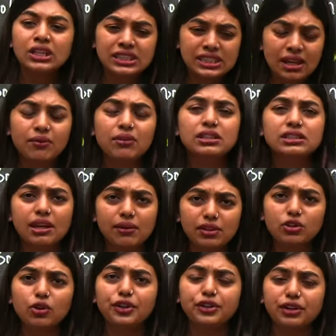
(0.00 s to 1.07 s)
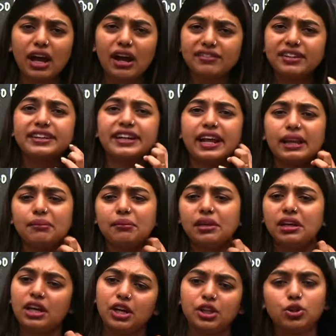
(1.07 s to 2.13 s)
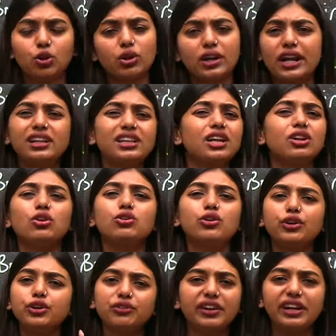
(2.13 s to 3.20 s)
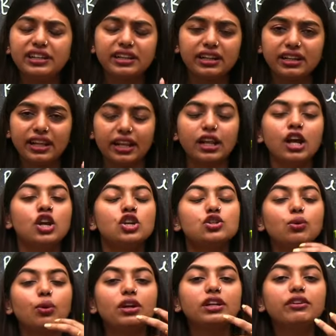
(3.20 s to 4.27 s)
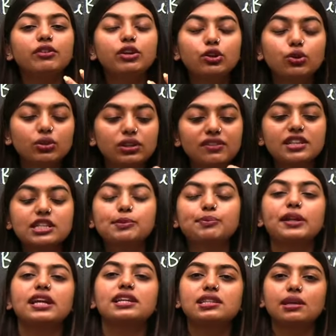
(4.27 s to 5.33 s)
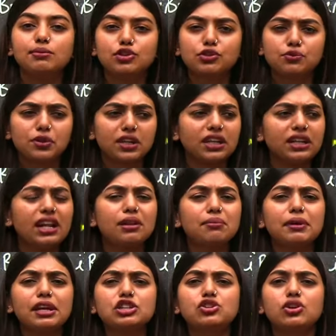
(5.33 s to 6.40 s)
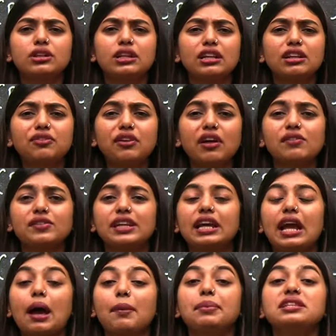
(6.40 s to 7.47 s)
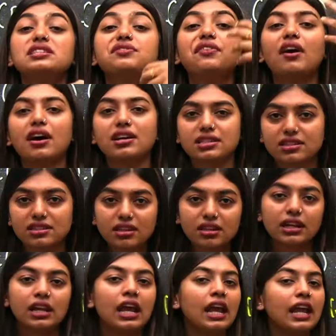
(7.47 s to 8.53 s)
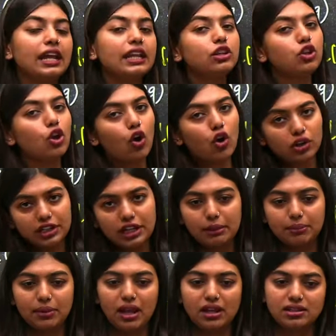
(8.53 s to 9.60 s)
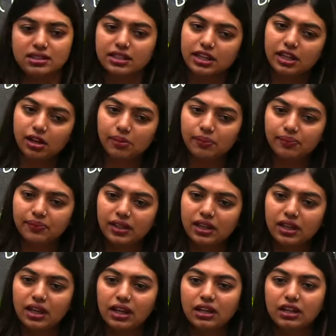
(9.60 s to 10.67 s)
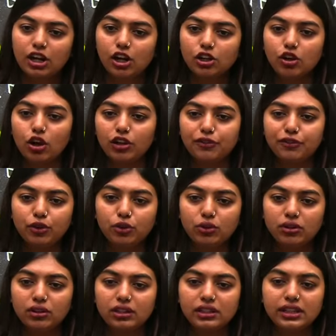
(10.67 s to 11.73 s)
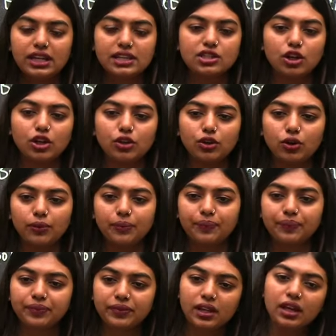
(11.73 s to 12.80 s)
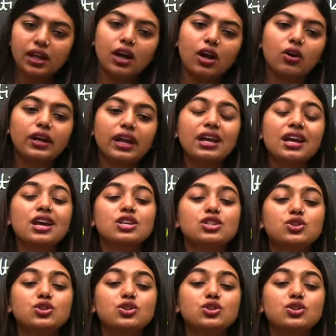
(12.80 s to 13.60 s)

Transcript: Is someone going to have the time? No, right? They are not going to wait till then. So, what they will do, they will spray some gibberellin and make sure that the flowering happens faster in long day plants. Clear? Clear to all of you? Yes or no? Okay.